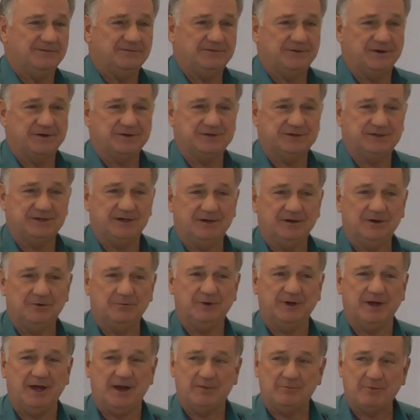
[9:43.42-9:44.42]
first year
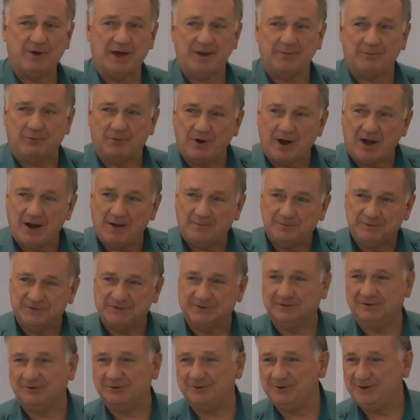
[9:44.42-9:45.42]
we got to buy
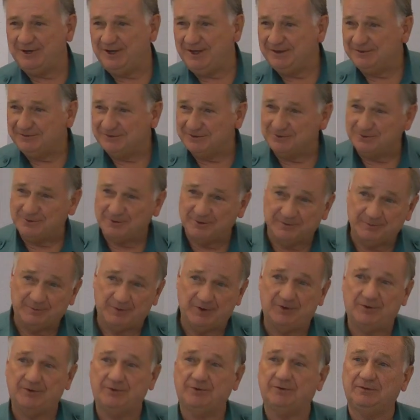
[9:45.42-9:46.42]
props and create the North
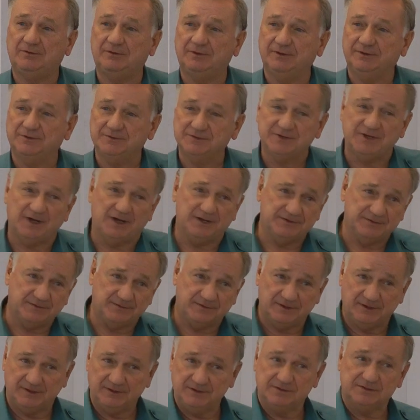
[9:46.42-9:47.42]
Pole and those kinds
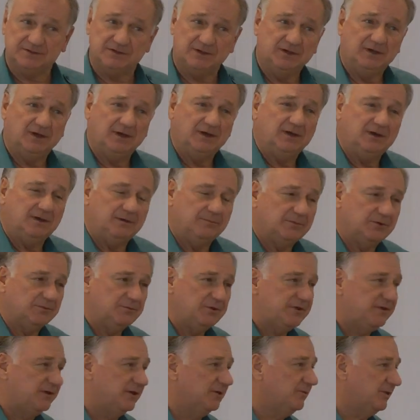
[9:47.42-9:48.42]
of things. But
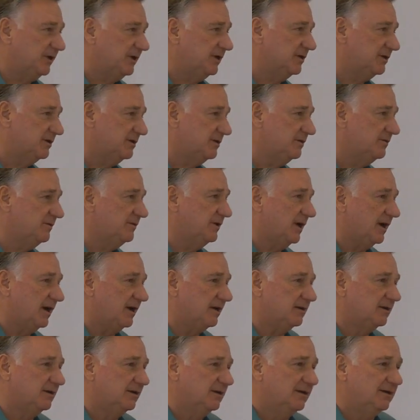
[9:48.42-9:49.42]
we think we can do
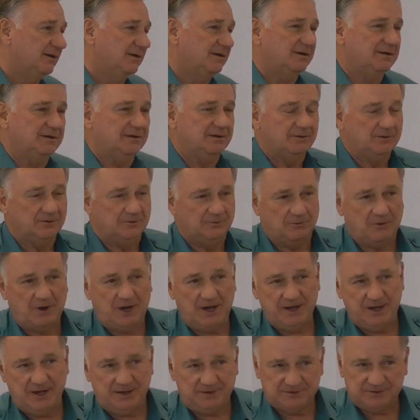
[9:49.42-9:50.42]
that.
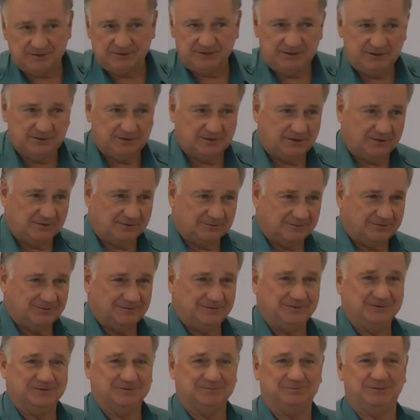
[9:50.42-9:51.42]
Why Antonito?
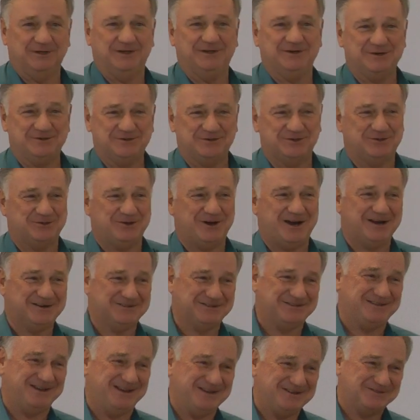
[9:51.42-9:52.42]
Because your
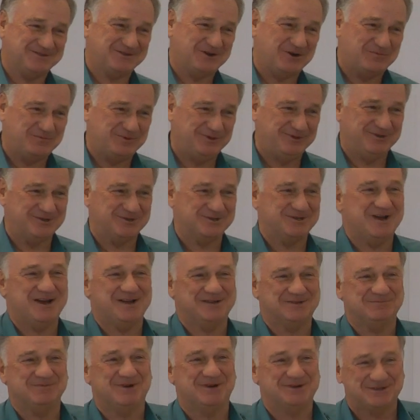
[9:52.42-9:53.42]
track stays open, there's
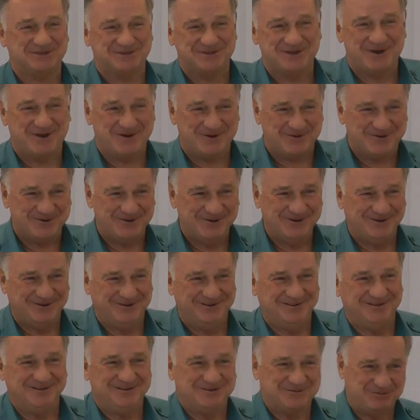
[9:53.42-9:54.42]
not as much snow.
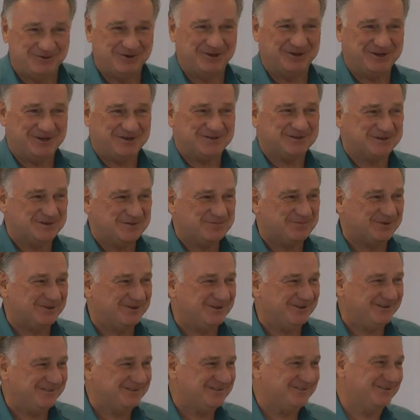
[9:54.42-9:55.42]
It's really a
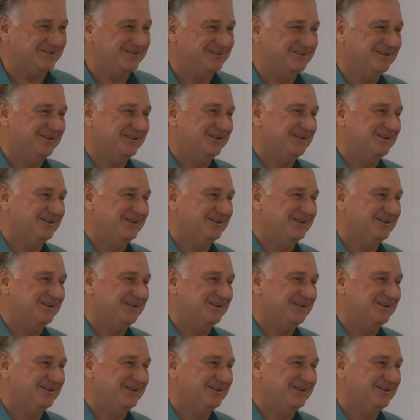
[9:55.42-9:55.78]
simple answer.